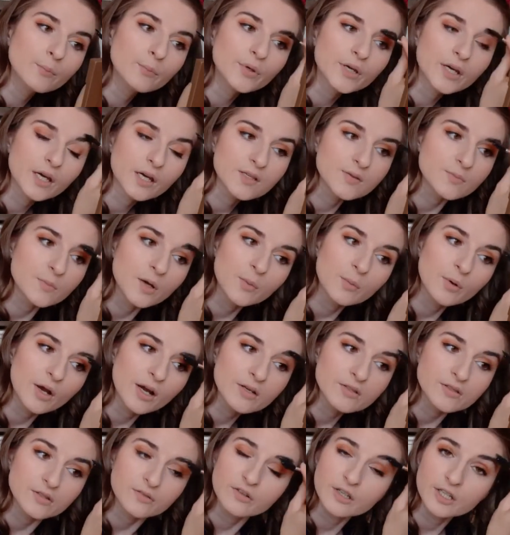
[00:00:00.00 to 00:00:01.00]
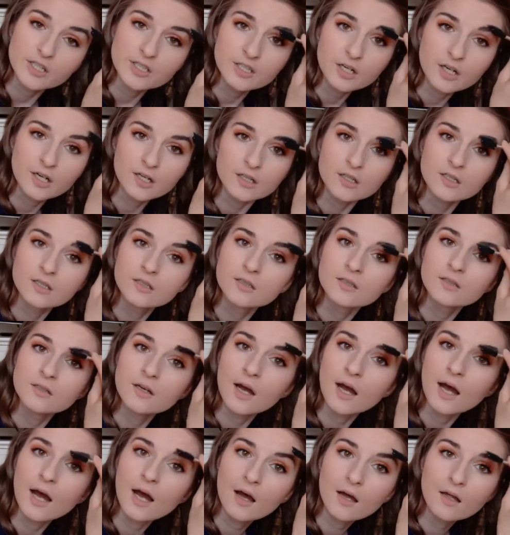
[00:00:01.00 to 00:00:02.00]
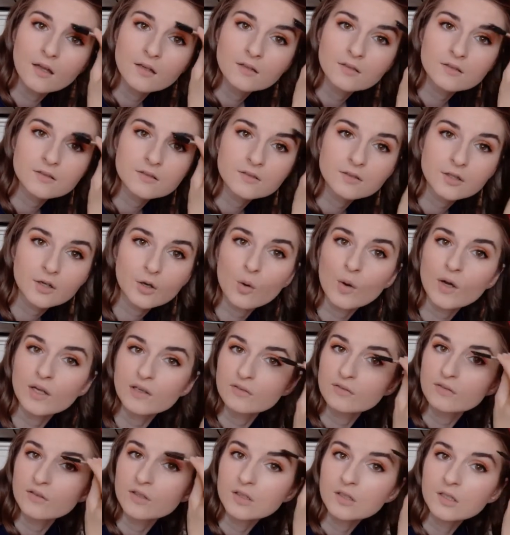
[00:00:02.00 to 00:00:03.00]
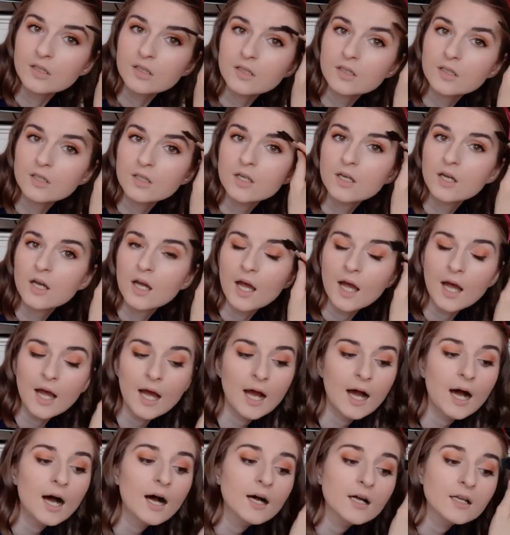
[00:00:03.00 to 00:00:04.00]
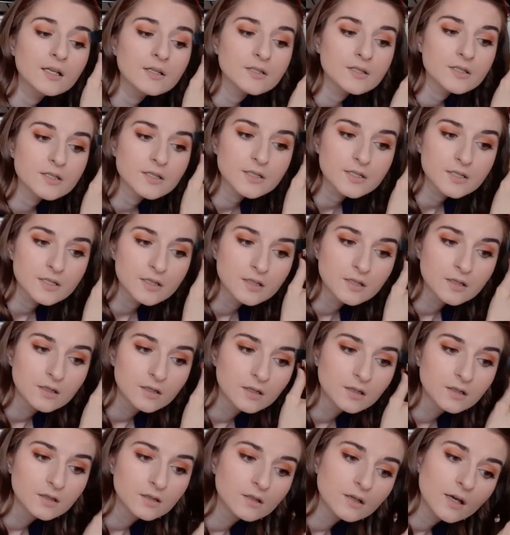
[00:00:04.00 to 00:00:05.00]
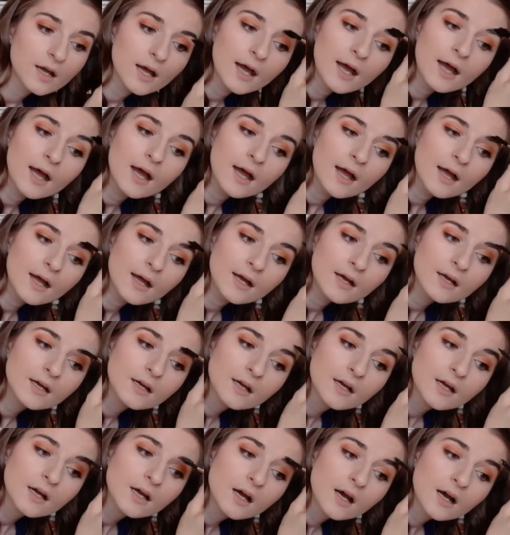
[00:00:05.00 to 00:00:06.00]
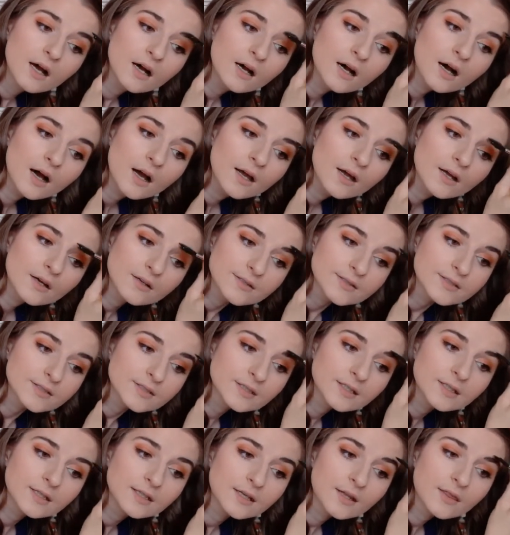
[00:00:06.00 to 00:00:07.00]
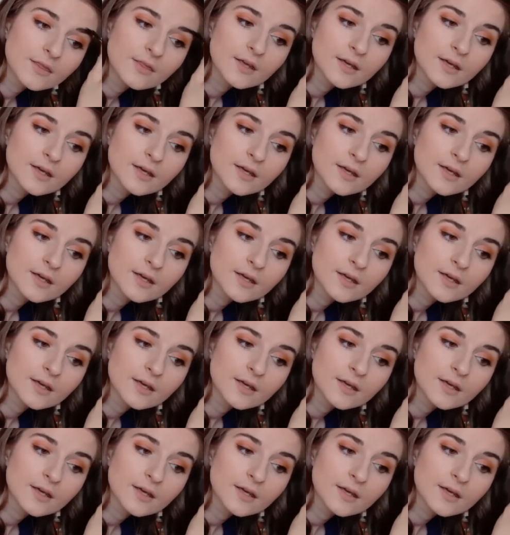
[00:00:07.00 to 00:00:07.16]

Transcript: because my brows are very dark and they're quite full, and I honestly